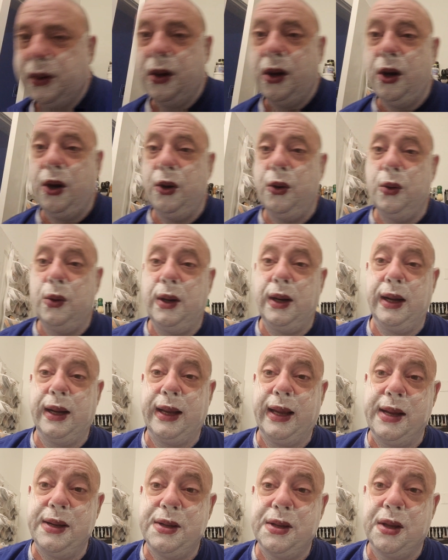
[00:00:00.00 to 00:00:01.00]
go
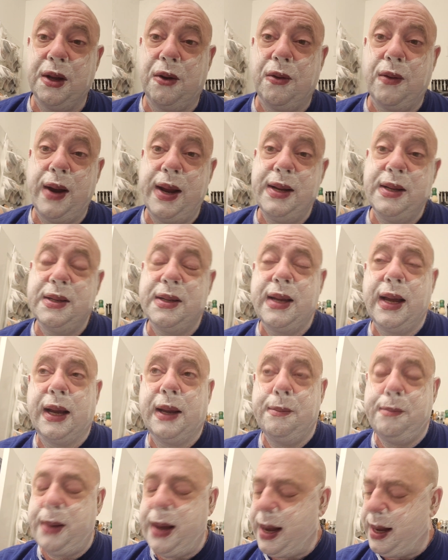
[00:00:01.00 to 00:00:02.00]
against the grain,
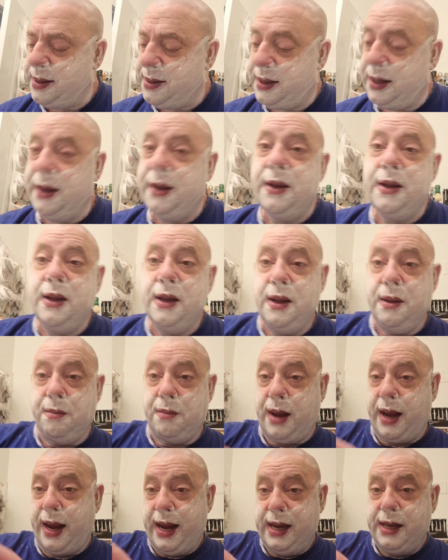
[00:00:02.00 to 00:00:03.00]
second pass.
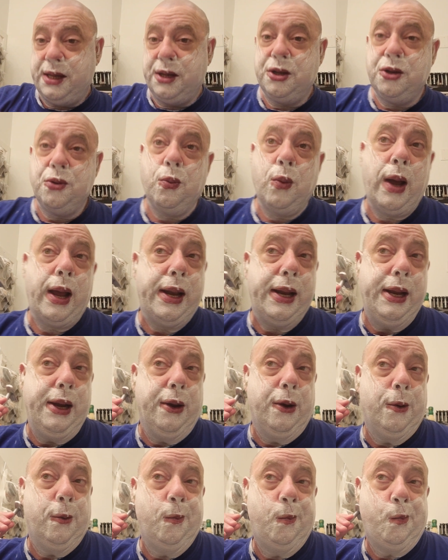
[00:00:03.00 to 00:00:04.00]
My hand is wet
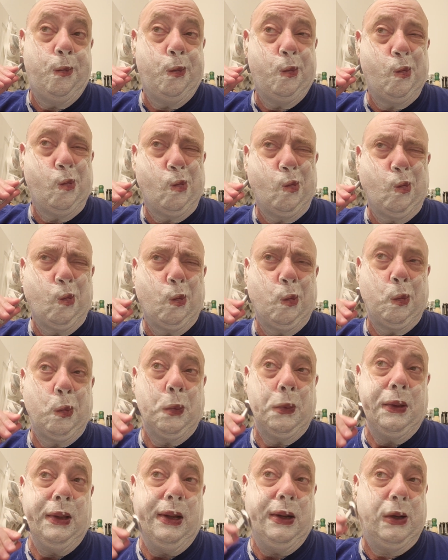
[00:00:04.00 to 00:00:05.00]
here.
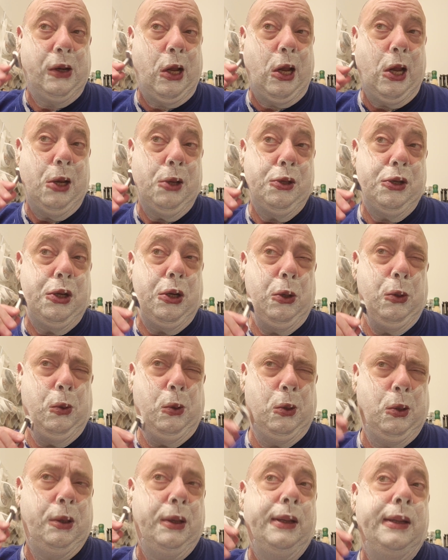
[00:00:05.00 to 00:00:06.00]
Okay,
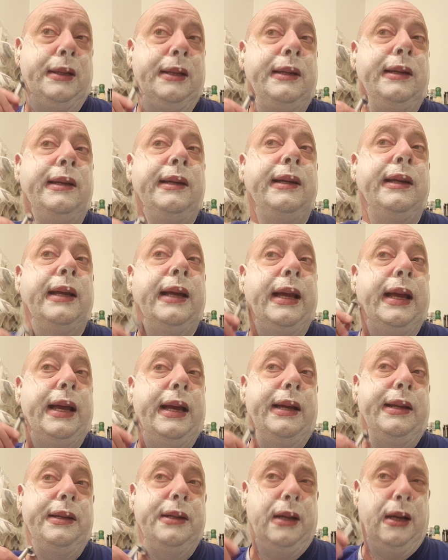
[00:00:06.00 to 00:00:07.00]
so,
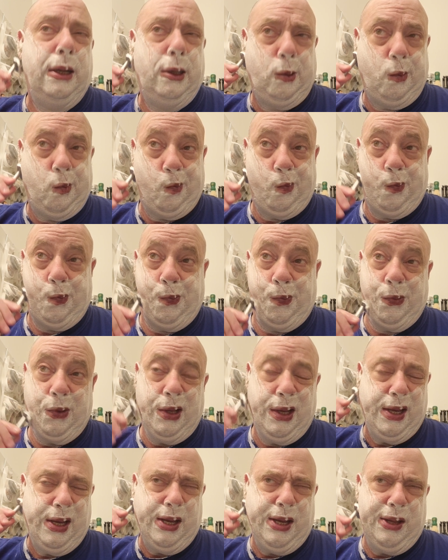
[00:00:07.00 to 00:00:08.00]
and
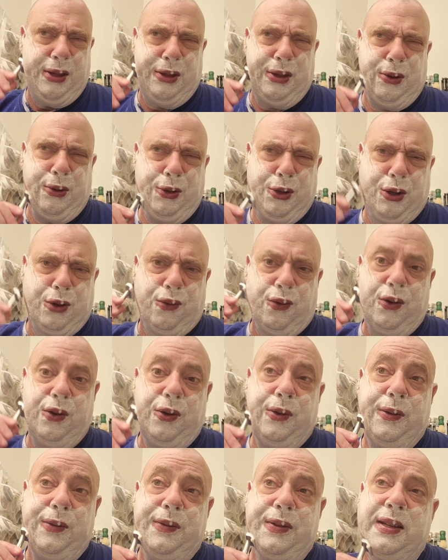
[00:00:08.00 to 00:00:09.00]
those
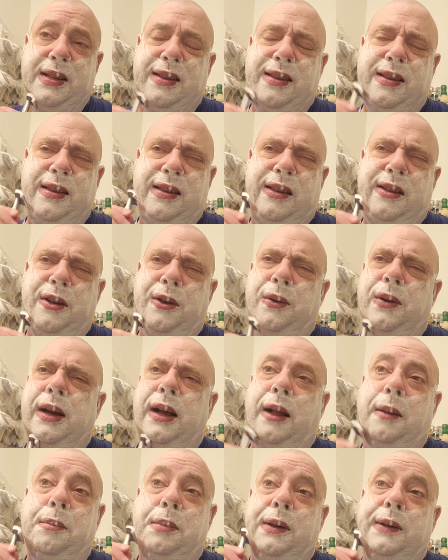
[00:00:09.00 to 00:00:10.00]
grooves do
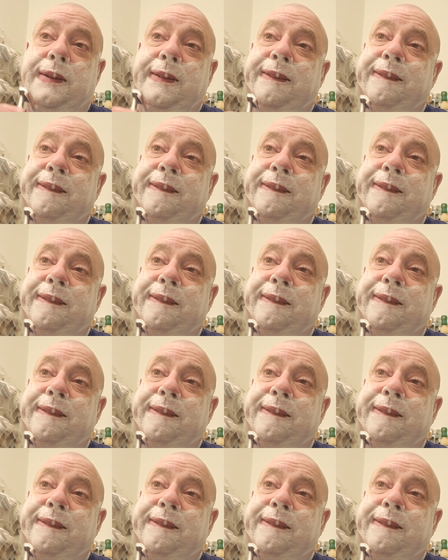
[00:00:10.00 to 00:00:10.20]
help.